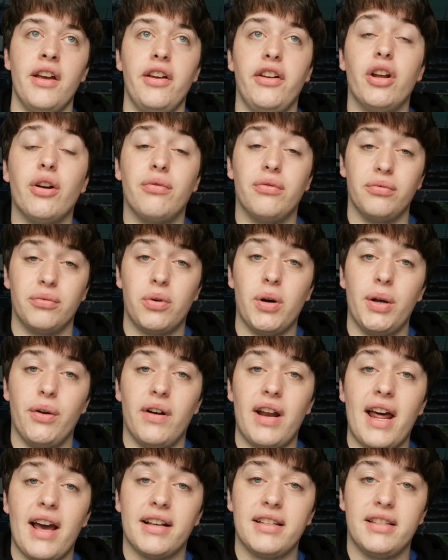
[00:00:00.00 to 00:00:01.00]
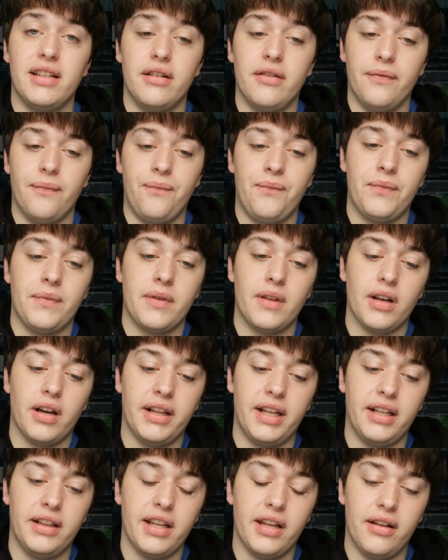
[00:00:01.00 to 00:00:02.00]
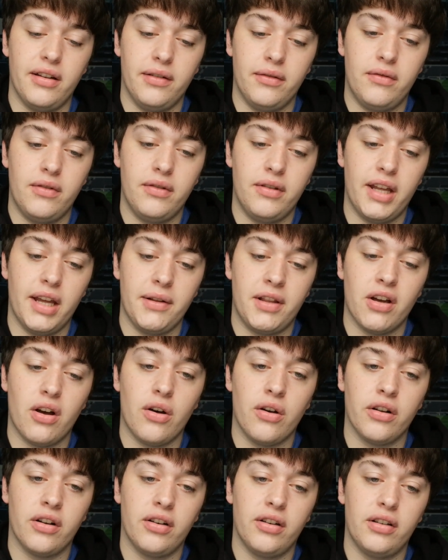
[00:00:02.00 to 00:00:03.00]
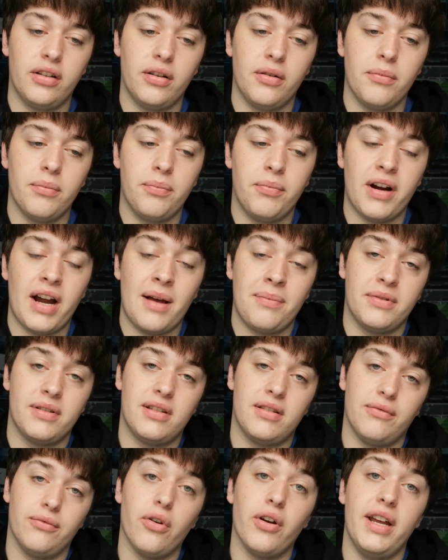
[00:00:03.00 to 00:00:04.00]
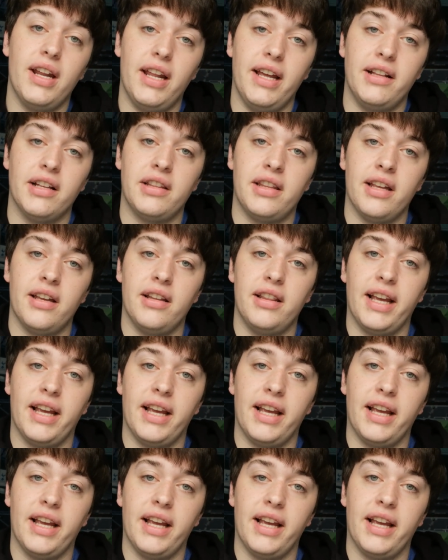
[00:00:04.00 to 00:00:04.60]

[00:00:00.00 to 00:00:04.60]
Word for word: you know, quite relaxed, and I think they they thought perhaps rightly that the,